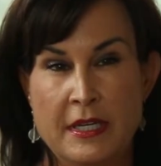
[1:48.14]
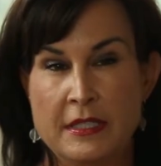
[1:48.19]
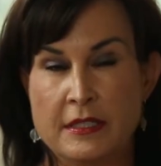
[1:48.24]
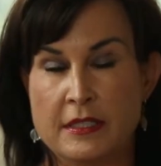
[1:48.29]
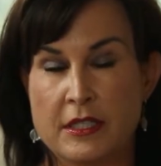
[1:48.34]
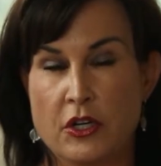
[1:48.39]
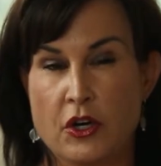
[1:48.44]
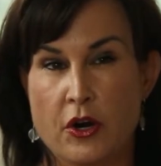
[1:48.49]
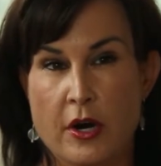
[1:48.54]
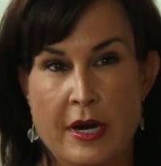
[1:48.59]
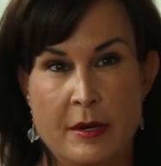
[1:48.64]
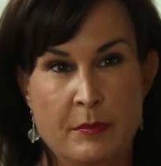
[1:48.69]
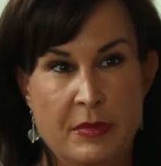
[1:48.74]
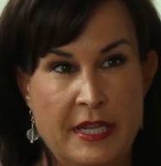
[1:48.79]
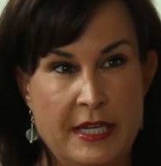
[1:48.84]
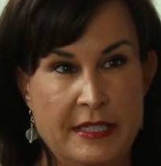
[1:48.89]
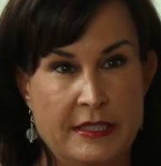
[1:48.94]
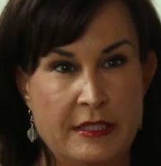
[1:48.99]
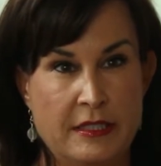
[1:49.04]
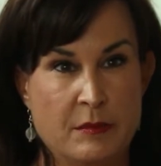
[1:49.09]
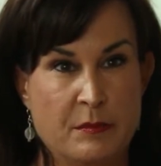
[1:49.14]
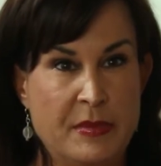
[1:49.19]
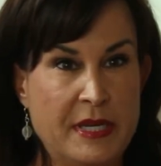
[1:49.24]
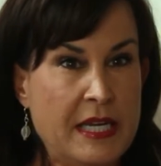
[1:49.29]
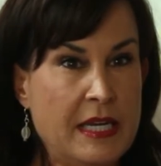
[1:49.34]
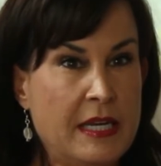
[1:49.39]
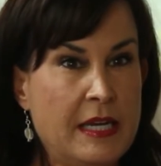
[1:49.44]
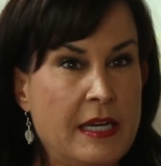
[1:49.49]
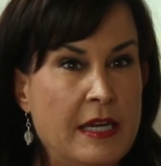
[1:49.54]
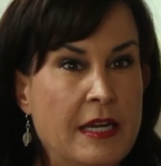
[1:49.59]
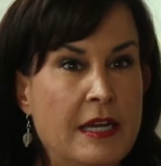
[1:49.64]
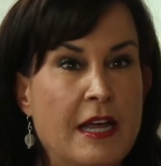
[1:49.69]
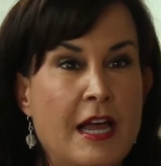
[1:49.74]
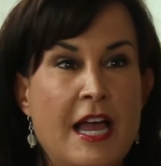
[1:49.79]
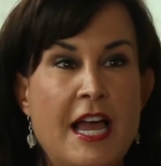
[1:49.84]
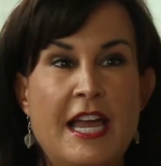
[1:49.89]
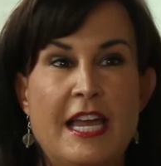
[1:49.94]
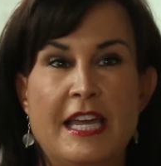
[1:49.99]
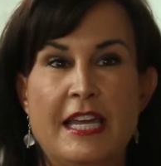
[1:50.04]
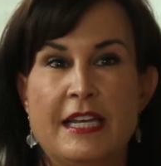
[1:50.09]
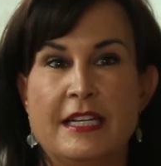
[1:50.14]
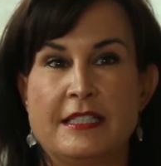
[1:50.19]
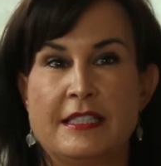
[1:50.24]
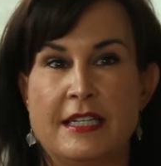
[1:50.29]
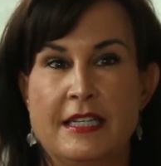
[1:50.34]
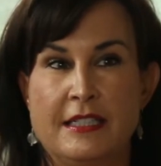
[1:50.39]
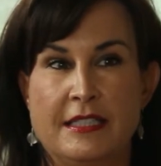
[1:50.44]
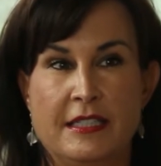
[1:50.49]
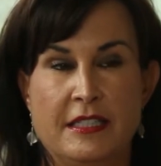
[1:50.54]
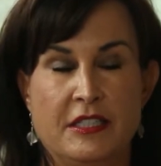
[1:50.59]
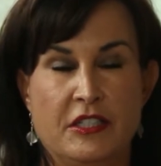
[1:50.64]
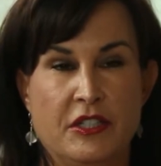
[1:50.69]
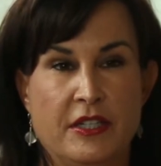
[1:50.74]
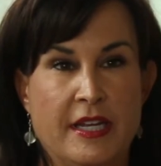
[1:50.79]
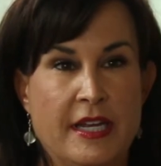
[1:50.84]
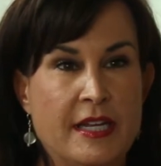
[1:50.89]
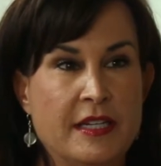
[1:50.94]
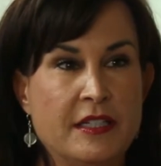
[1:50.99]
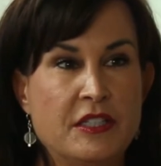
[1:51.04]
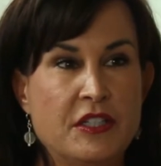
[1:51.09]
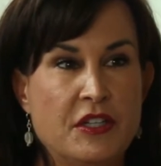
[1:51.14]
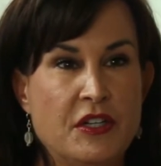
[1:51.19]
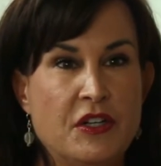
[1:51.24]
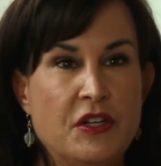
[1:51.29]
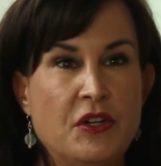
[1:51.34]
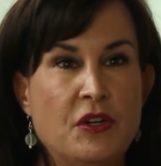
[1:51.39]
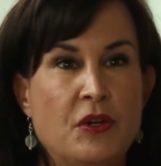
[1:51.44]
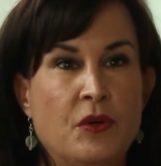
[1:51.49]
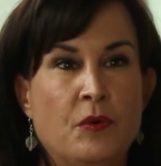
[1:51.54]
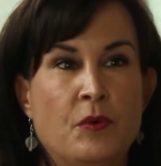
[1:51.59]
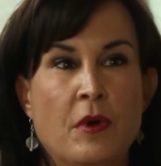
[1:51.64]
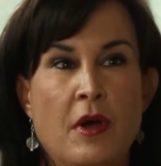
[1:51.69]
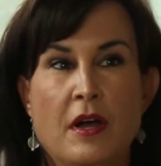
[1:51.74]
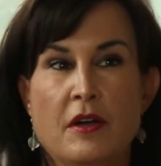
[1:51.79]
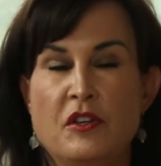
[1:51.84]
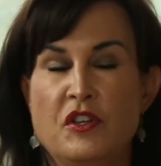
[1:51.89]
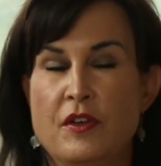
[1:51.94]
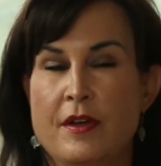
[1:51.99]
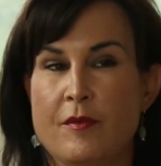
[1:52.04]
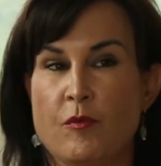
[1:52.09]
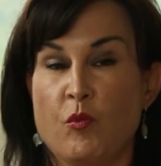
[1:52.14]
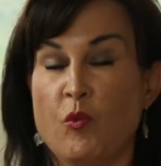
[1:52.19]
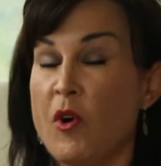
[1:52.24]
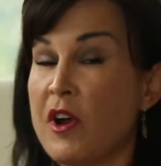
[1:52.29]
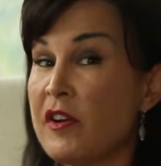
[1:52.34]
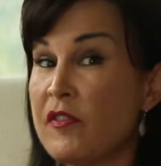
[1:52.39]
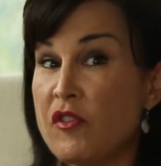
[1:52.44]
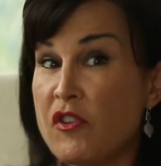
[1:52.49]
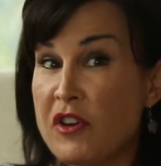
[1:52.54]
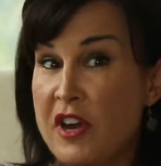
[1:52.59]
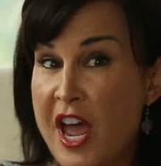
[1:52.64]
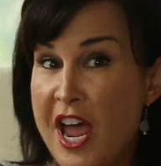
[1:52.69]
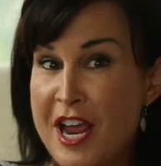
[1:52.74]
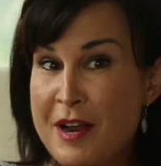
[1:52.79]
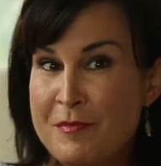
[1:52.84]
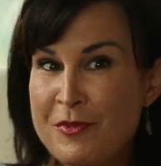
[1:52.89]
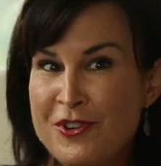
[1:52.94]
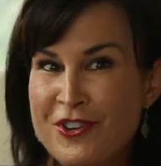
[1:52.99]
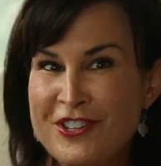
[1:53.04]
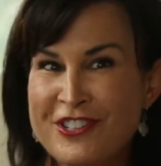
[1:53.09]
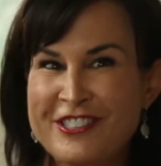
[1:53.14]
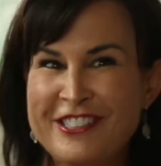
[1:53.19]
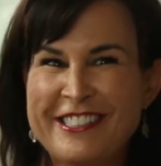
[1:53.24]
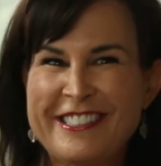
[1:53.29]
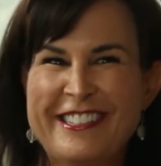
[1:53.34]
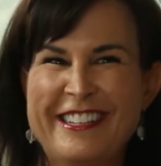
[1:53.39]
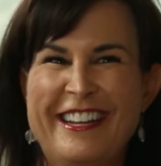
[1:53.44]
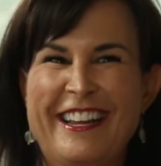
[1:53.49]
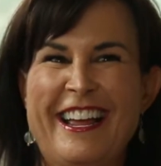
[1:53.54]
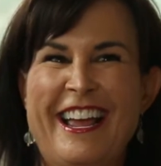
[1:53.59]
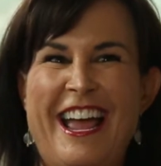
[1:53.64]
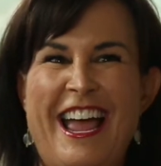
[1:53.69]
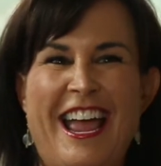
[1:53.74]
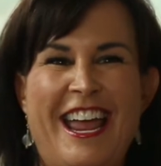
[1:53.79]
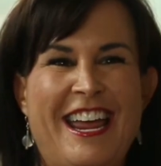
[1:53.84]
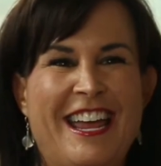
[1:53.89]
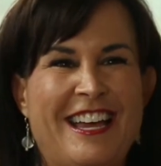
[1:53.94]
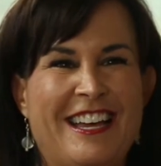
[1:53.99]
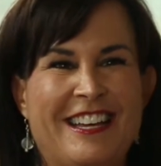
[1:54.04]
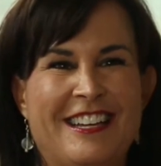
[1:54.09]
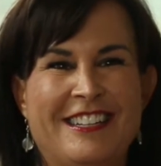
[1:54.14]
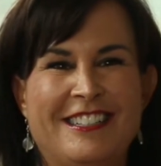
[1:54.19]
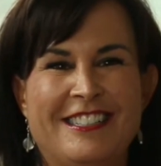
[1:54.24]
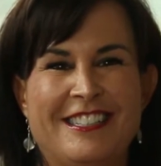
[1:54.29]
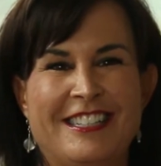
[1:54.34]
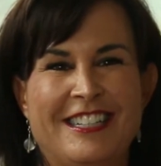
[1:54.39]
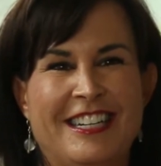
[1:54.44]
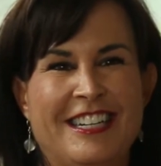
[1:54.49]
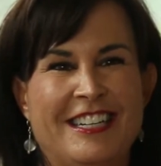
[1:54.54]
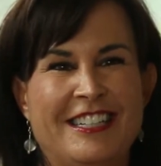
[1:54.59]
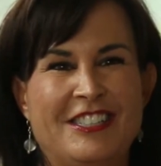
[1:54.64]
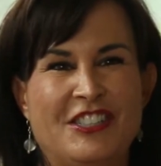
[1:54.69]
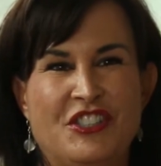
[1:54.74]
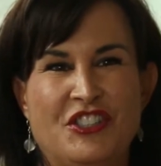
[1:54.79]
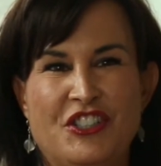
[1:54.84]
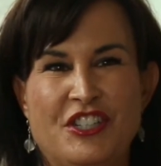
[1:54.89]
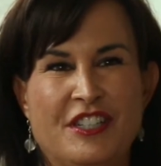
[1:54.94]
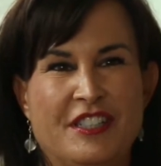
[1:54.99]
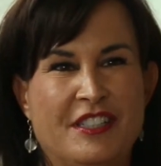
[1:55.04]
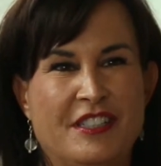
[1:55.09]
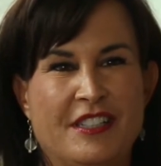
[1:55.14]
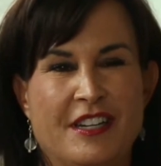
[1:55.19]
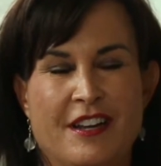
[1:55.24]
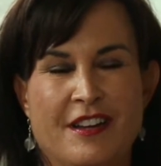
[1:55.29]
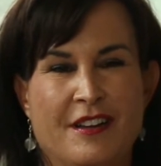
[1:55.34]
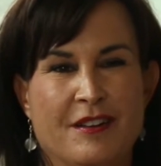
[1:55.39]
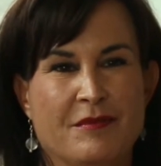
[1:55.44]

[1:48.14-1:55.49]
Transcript: It's a great place to be. It's easy to get to. You have wonderful neighbors, and it's just